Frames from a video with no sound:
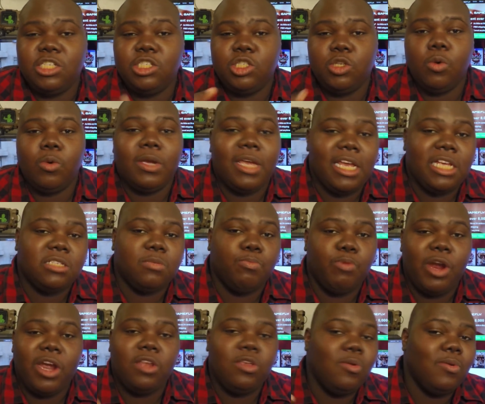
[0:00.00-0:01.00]
showcase
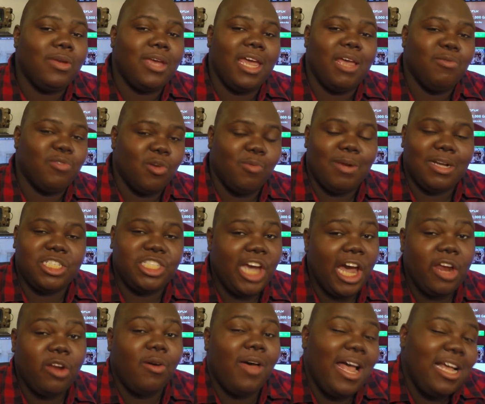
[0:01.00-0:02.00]
brand new games on my channel.